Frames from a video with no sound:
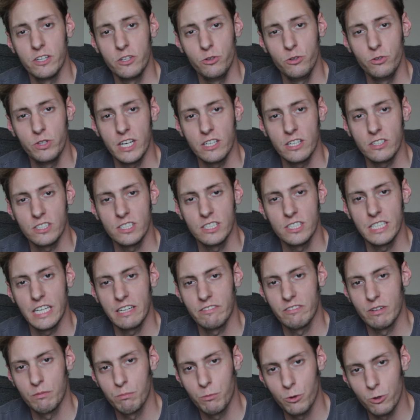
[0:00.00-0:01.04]

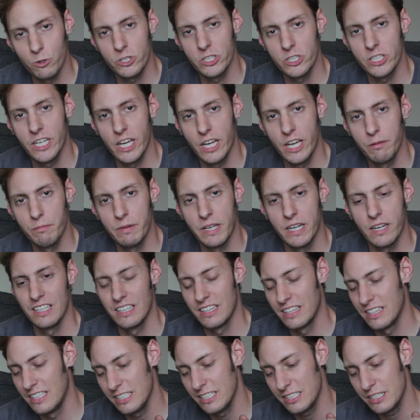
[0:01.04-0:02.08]
2007 Porsche Cayman.
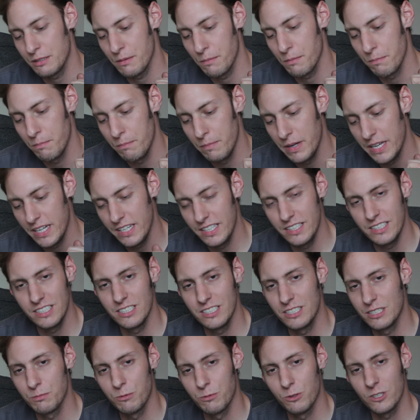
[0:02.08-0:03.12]
This
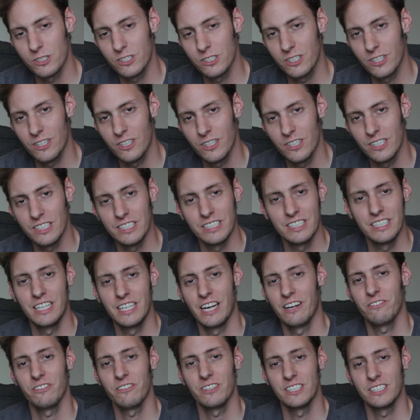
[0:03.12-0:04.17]
mid-engine sports car is
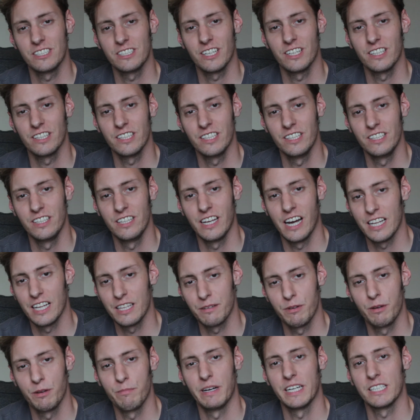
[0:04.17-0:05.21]
definitely something not
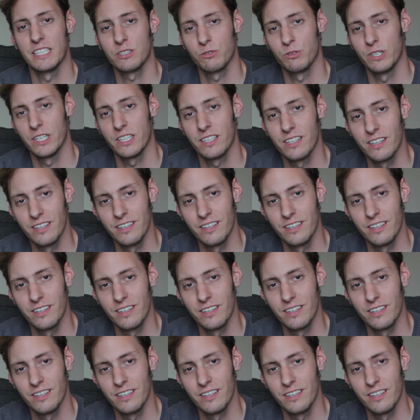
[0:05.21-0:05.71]
to be messed with.